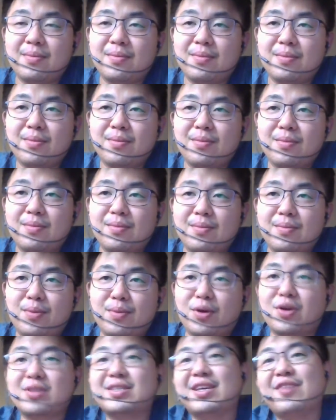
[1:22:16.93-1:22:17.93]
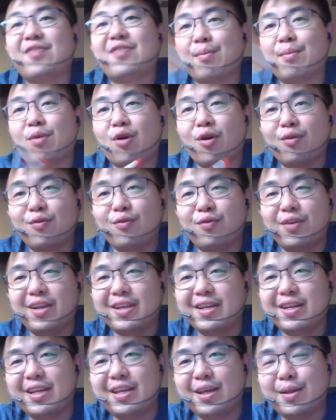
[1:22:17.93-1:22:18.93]
because if I'm confident
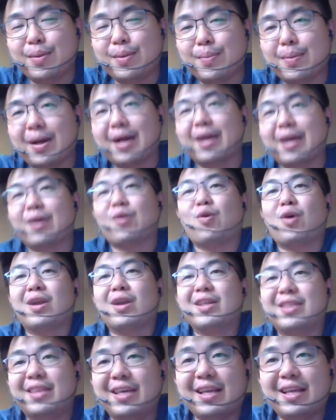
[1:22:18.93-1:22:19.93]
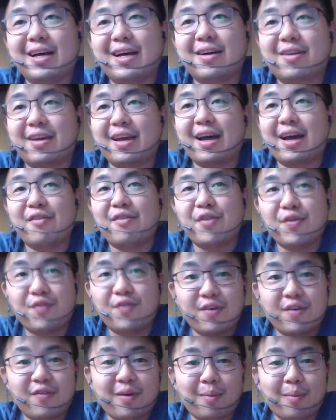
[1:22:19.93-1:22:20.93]
in my quality lah, okay, Arif, if
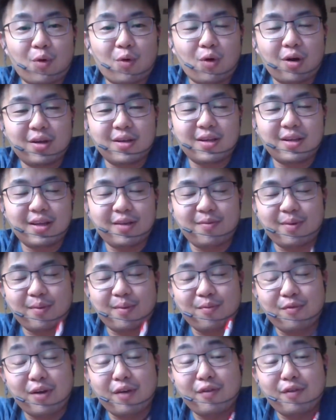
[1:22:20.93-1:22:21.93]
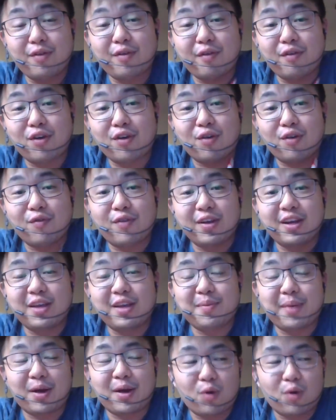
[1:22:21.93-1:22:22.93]
I'm very very confident in my
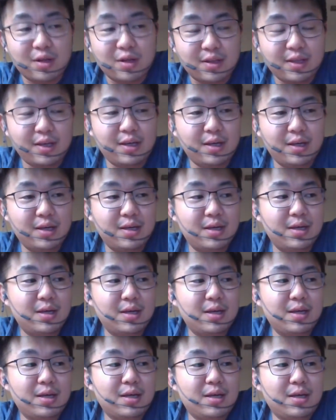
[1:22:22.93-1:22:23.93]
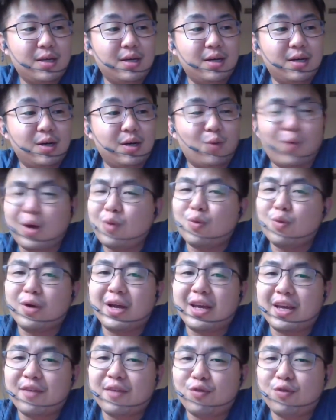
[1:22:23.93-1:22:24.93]
quality, why would I
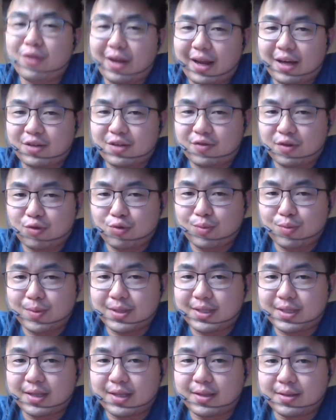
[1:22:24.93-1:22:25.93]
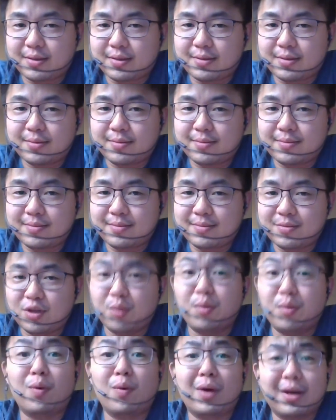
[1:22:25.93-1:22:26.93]
give you the extra 2%? Number
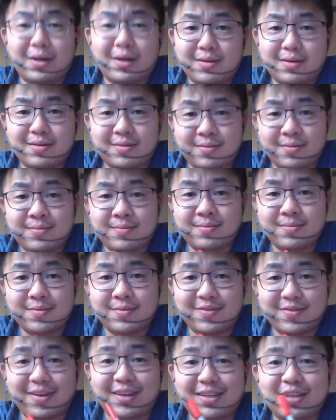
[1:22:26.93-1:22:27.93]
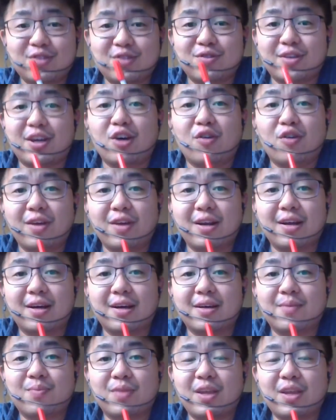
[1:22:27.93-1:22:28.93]
one, right? Just to think of it lah.
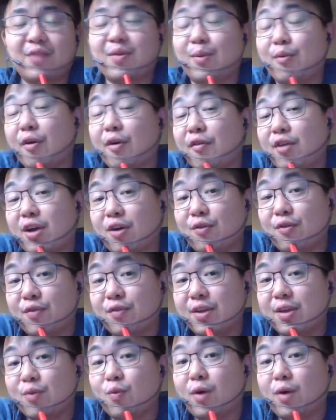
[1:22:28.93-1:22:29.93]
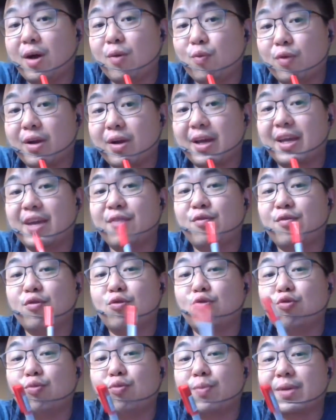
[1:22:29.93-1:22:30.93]
If I'm very confident, why would I give you
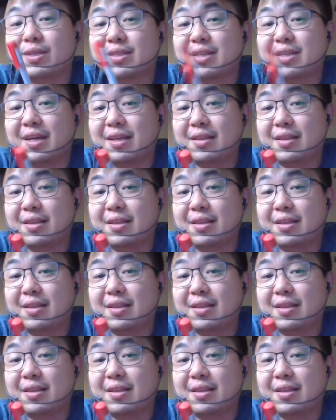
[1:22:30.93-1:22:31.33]
2%